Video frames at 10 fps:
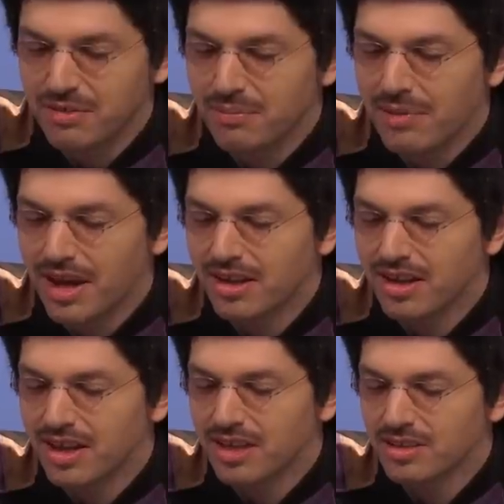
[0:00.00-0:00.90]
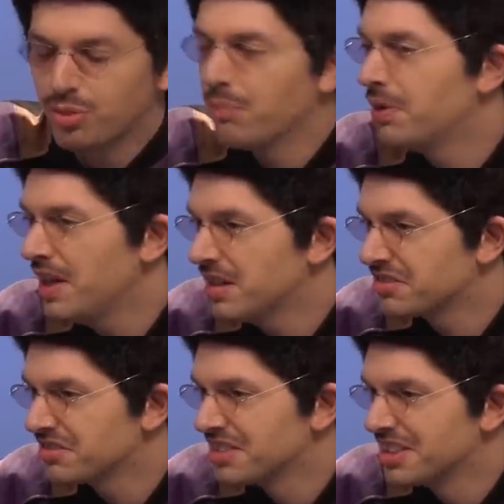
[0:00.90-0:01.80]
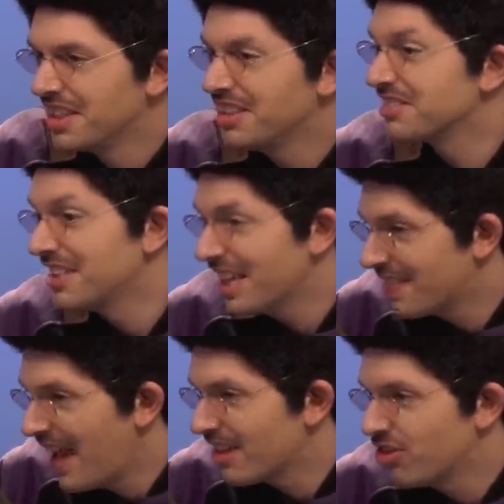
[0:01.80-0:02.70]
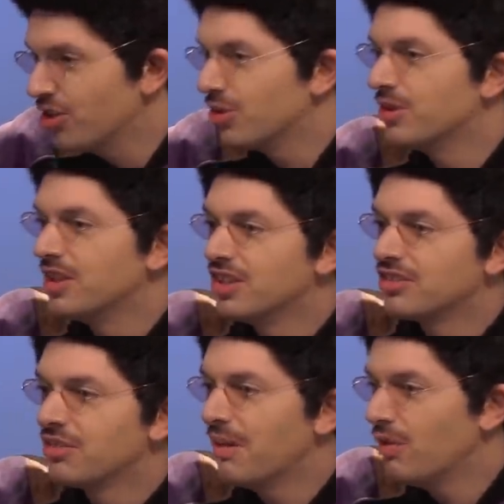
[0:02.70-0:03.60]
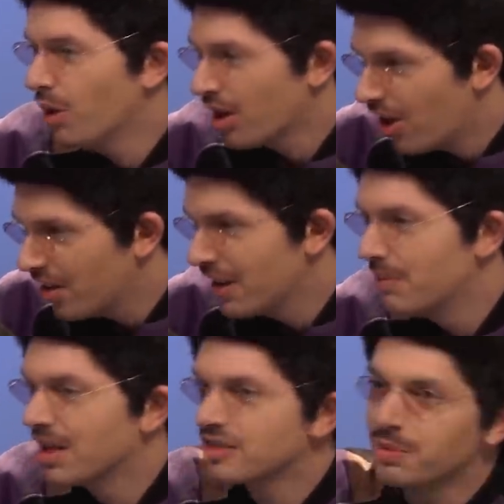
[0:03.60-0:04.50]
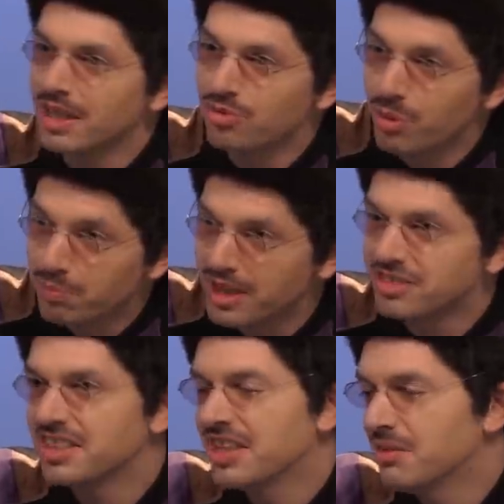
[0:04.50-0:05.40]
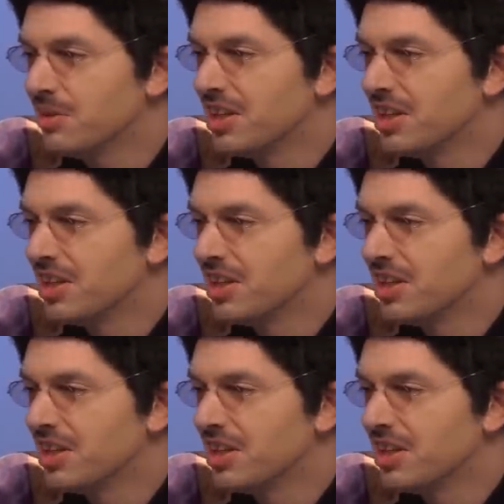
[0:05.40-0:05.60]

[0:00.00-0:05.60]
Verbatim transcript: to me about uh, Twin Peaks. He doesn't get that too. So maybe you want to call him and explain Twin Peaks to him.